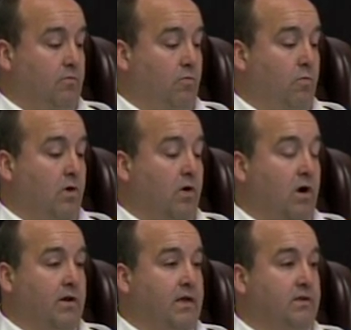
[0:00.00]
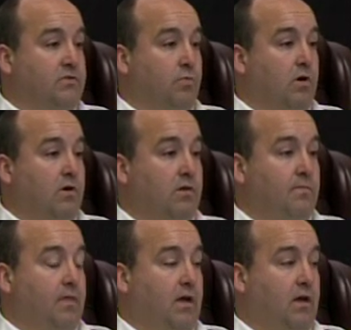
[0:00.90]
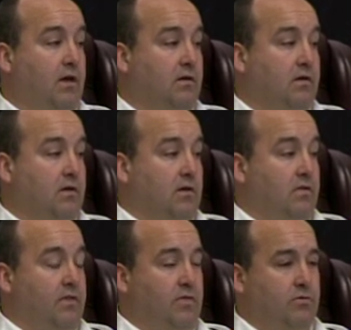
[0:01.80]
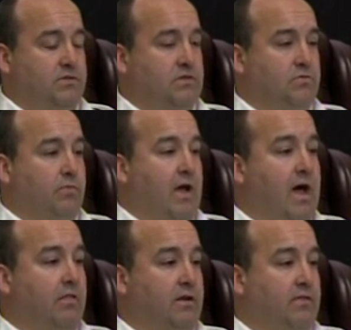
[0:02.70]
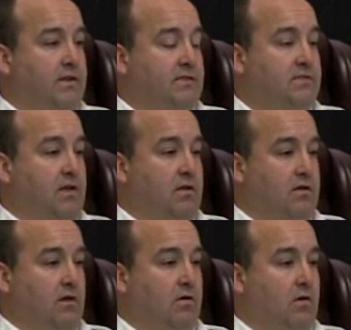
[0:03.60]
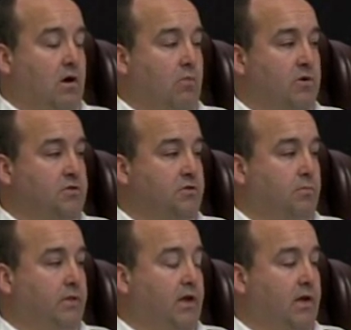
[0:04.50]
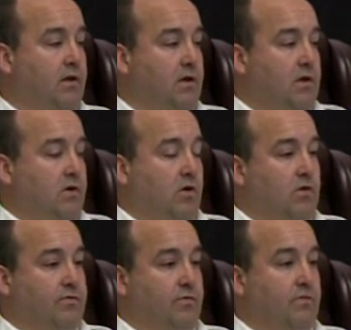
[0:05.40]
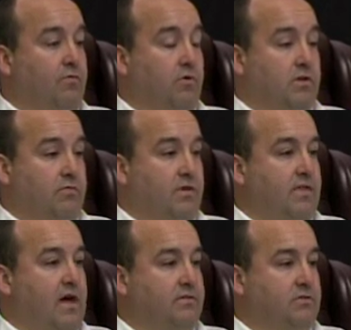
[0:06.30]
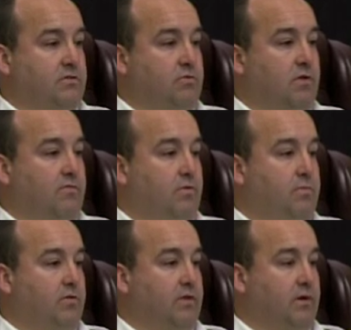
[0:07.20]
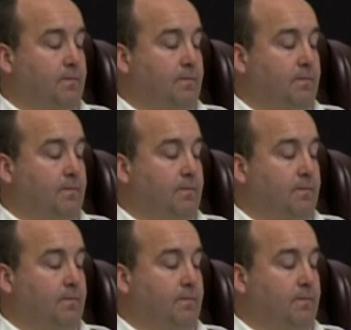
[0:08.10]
what our needs were. And then there was this reality that set in. Our original plan called for a 43,000 square foot building,